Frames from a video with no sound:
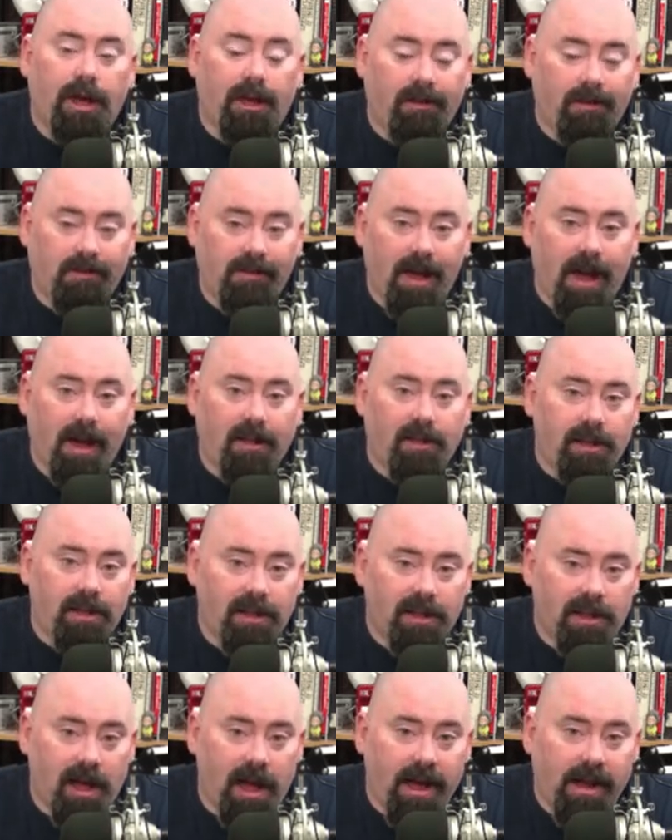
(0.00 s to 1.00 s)
exactly
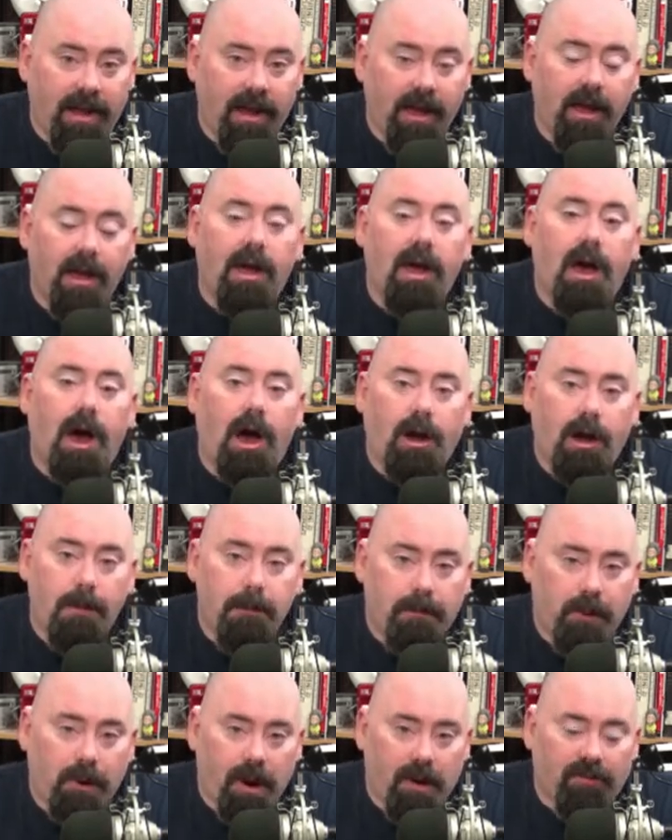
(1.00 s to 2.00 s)
like a
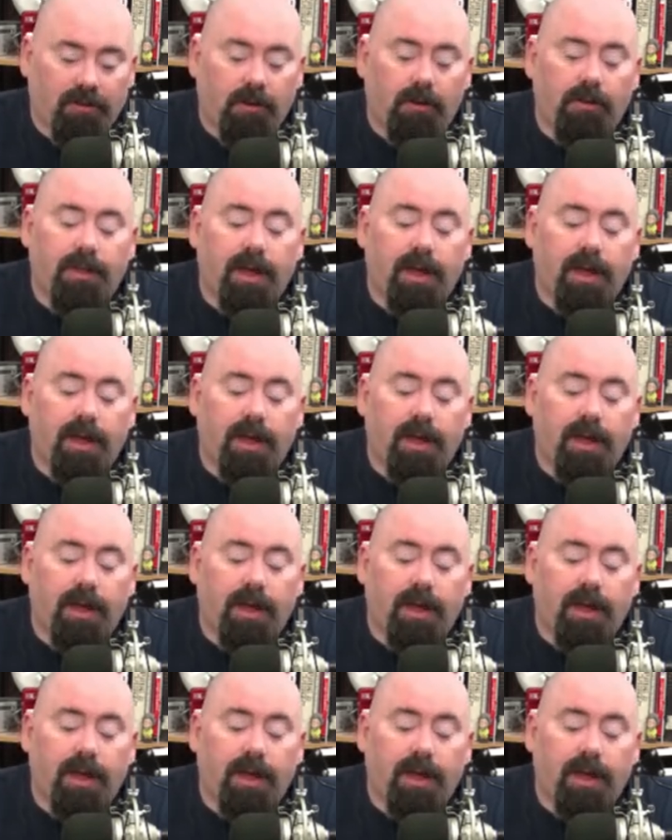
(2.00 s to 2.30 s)
compressor.